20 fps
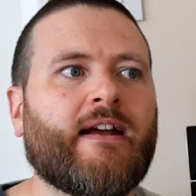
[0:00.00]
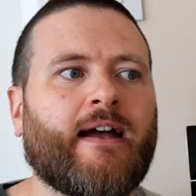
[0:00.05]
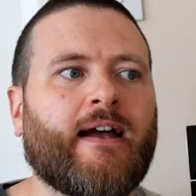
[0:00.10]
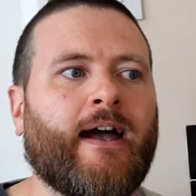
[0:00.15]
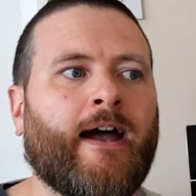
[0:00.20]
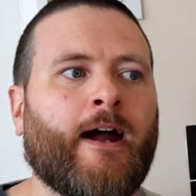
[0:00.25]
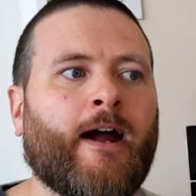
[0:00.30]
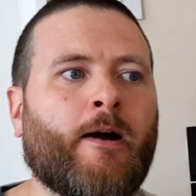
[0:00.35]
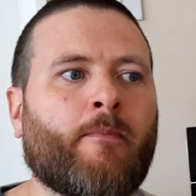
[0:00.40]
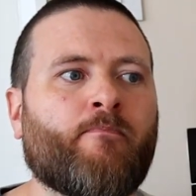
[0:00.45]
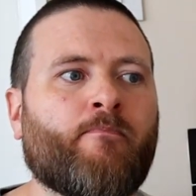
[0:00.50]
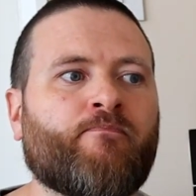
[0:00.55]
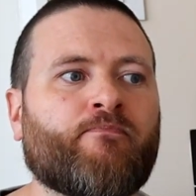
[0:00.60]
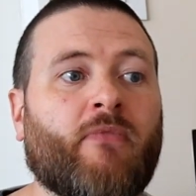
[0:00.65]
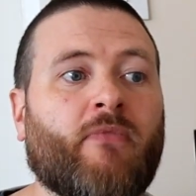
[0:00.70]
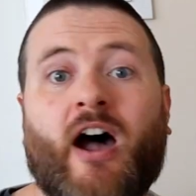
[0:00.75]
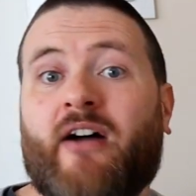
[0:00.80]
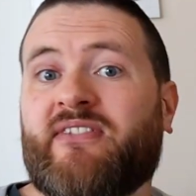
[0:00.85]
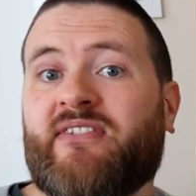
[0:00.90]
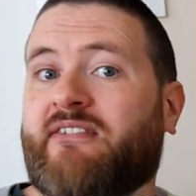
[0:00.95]

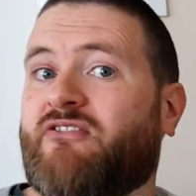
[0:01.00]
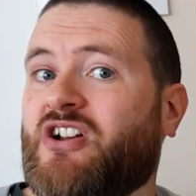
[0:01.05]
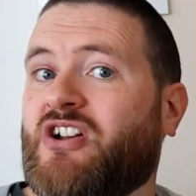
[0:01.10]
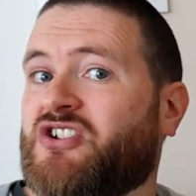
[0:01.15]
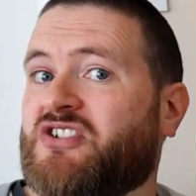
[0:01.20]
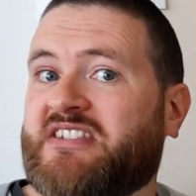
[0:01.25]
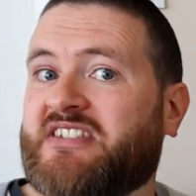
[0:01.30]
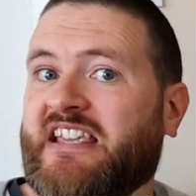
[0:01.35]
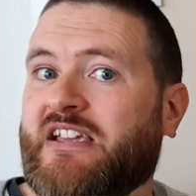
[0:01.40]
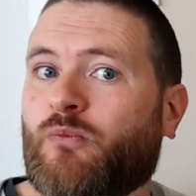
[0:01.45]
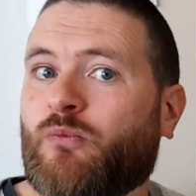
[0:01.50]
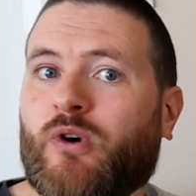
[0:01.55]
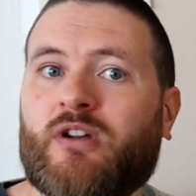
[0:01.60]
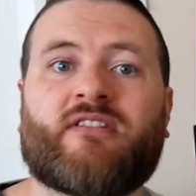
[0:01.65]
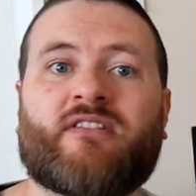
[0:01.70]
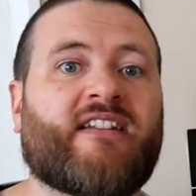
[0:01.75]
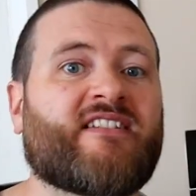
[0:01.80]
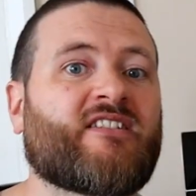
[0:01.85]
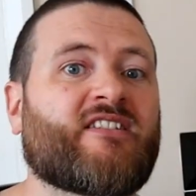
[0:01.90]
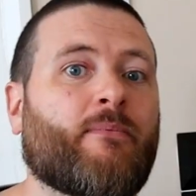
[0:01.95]
I've never actually seen
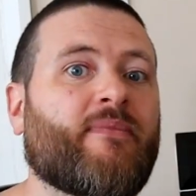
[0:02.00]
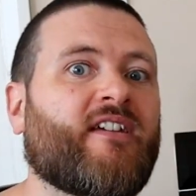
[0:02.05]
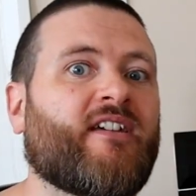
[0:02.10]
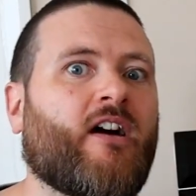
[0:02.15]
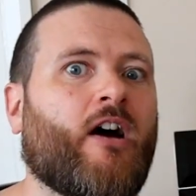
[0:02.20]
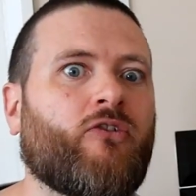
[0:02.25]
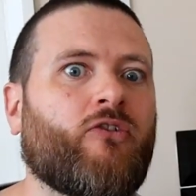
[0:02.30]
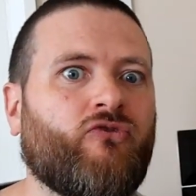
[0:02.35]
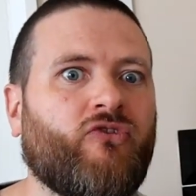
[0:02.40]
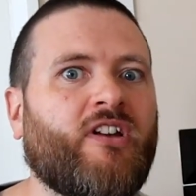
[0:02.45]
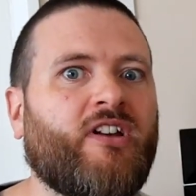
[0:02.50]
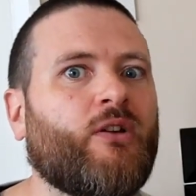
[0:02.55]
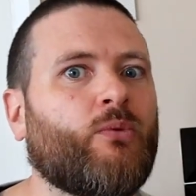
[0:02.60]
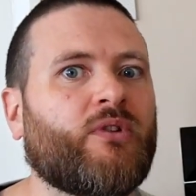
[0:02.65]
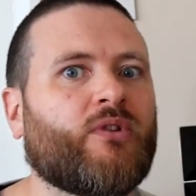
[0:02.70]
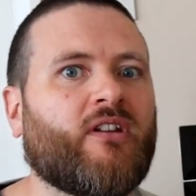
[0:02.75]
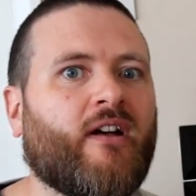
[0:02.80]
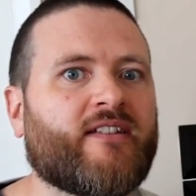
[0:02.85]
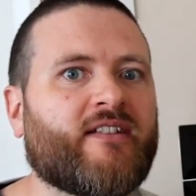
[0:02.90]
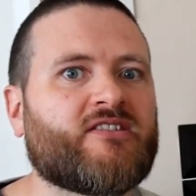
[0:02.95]
one. That's something I really
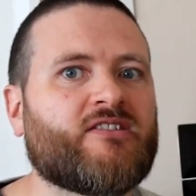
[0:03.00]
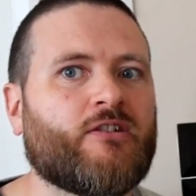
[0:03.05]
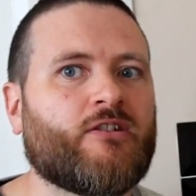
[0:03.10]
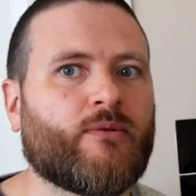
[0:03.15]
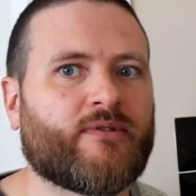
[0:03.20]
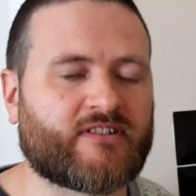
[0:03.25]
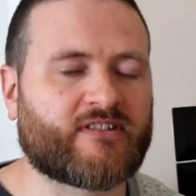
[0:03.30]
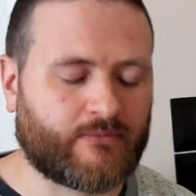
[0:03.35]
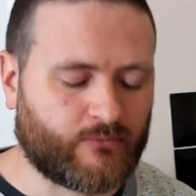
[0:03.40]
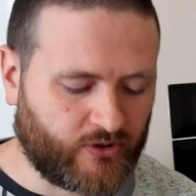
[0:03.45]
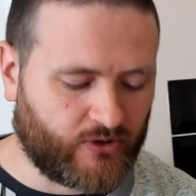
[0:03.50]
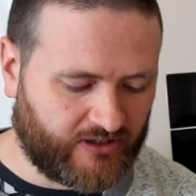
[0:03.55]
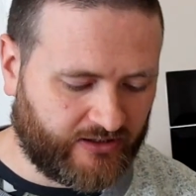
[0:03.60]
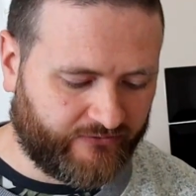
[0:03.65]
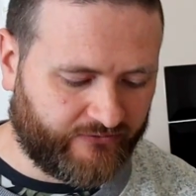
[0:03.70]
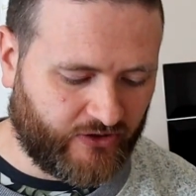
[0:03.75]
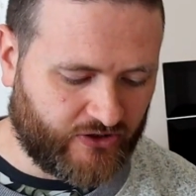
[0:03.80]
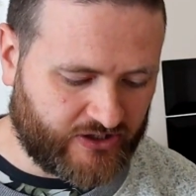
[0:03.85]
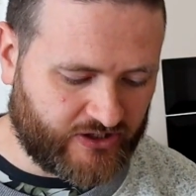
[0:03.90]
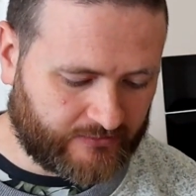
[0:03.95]
would like to do at some point in
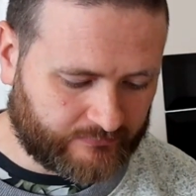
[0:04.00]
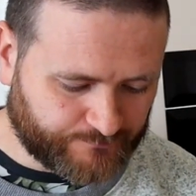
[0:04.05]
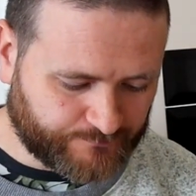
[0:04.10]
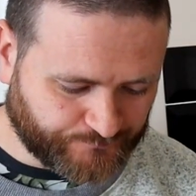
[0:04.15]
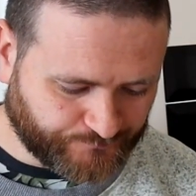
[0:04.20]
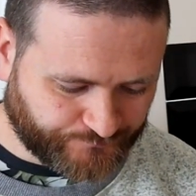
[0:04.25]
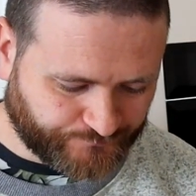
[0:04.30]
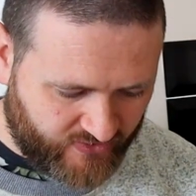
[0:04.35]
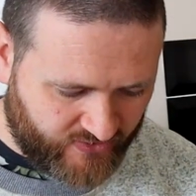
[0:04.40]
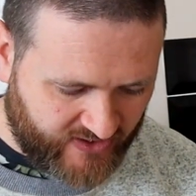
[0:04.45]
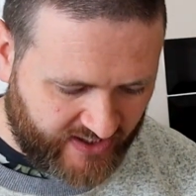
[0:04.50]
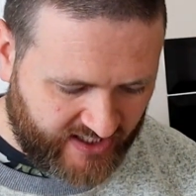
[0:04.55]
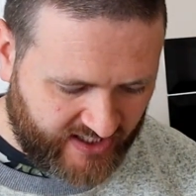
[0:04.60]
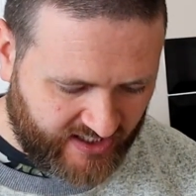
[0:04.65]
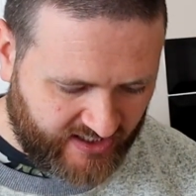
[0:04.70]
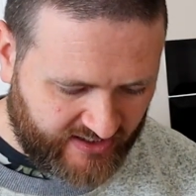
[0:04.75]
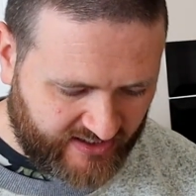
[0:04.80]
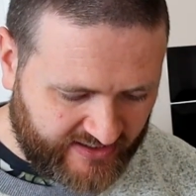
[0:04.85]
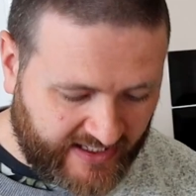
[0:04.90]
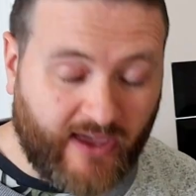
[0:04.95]
the future.
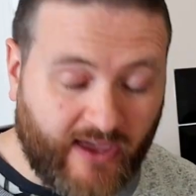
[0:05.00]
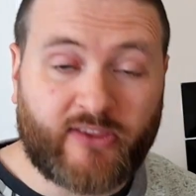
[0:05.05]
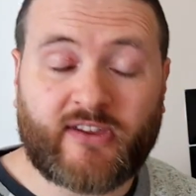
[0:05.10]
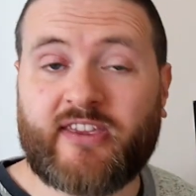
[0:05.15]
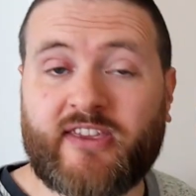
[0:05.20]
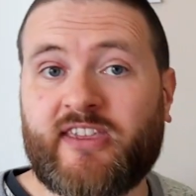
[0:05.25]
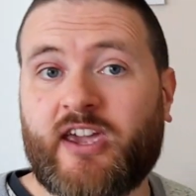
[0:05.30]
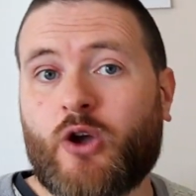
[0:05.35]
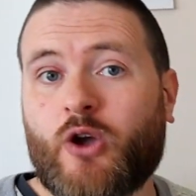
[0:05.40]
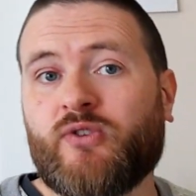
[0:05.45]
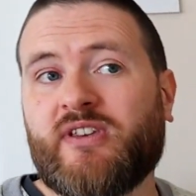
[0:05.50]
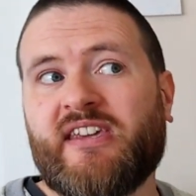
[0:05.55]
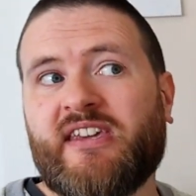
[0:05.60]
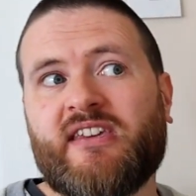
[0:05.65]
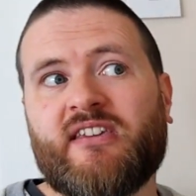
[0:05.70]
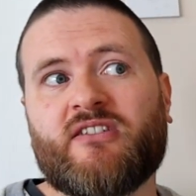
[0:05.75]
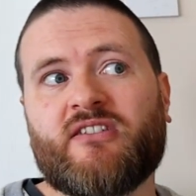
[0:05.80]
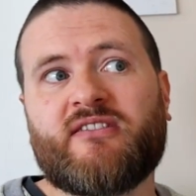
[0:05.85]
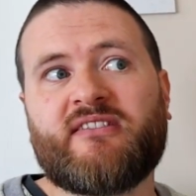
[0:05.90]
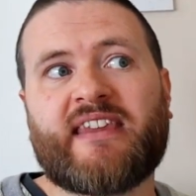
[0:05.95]
The
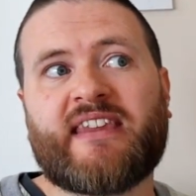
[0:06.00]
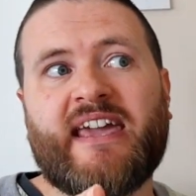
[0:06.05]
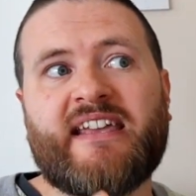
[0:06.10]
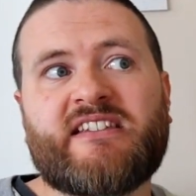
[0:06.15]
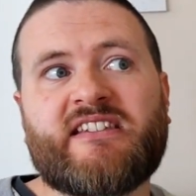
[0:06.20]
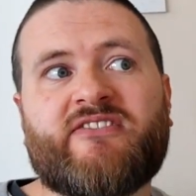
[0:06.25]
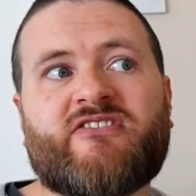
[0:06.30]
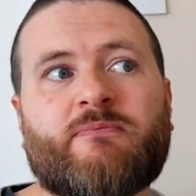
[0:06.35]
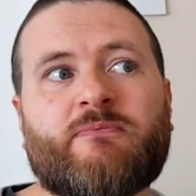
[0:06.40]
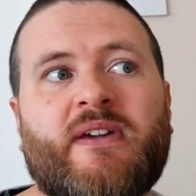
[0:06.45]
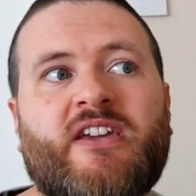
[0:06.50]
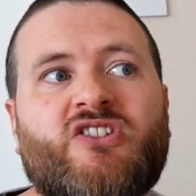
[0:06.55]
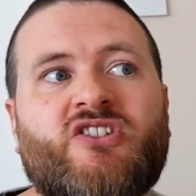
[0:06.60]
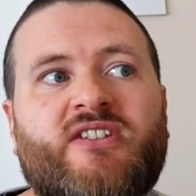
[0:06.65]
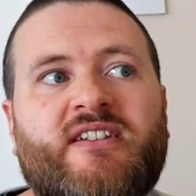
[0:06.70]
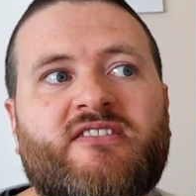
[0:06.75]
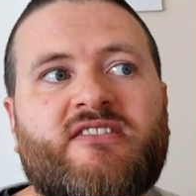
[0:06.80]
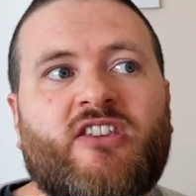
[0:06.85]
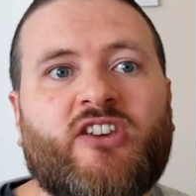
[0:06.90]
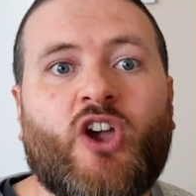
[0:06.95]
only native
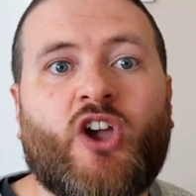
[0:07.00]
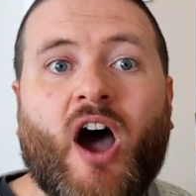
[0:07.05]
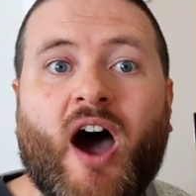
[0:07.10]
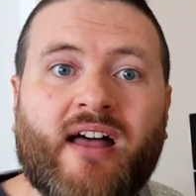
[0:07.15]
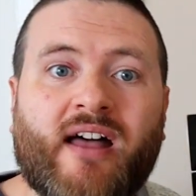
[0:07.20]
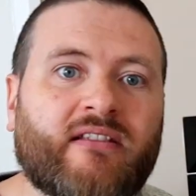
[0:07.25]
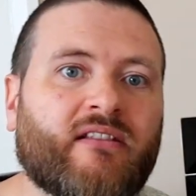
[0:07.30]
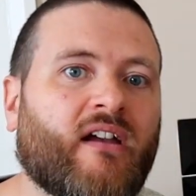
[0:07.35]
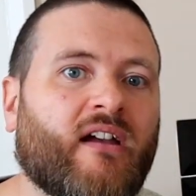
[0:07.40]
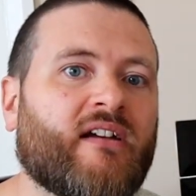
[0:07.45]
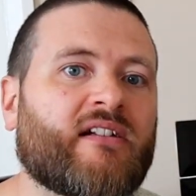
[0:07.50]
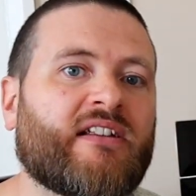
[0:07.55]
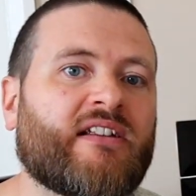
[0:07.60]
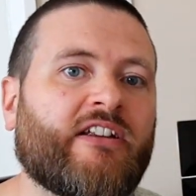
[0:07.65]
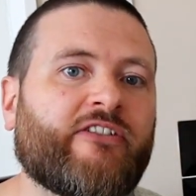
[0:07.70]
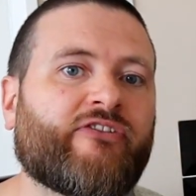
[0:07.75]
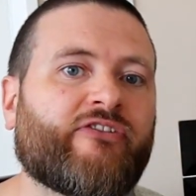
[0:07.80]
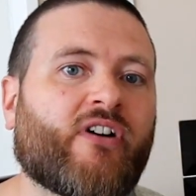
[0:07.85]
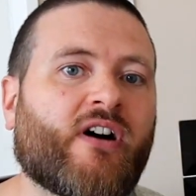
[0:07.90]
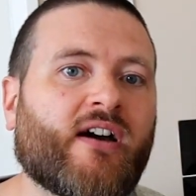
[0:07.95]
species that you're unlikely
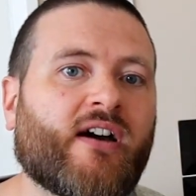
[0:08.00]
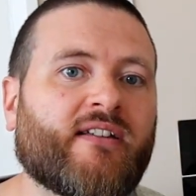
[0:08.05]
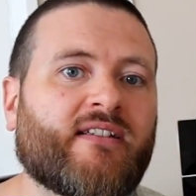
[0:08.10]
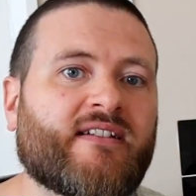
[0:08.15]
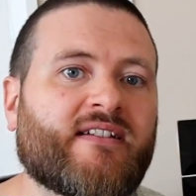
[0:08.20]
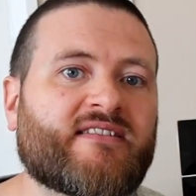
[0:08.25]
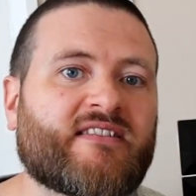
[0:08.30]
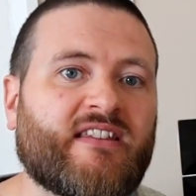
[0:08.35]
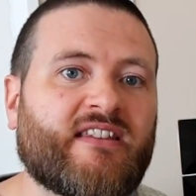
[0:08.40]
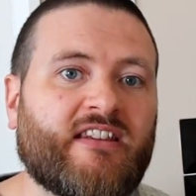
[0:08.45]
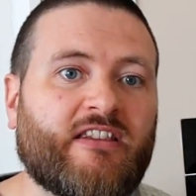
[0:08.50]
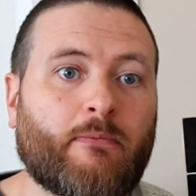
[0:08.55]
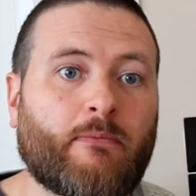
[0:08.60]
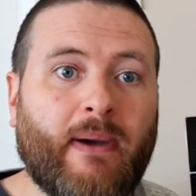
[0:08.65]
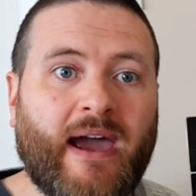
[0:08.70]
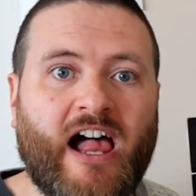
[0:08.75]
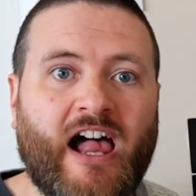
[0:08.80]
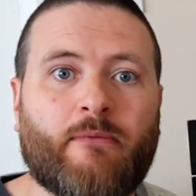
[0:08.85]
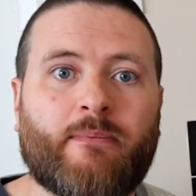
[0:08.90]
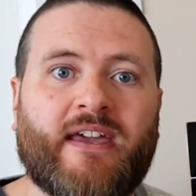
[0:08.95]
to find is the
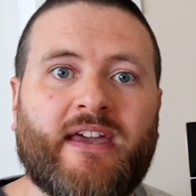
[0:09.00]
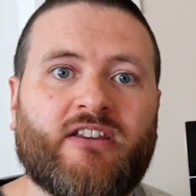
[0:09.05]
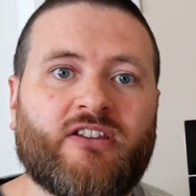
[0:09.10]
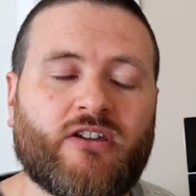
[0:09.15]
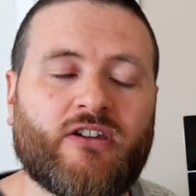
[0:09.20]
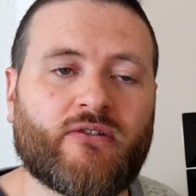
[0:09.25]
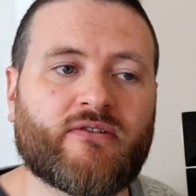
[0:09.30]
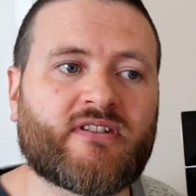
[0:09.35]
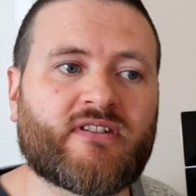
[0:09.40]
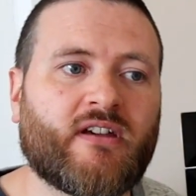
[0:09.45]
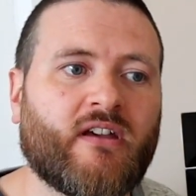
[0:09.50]
palmate newt.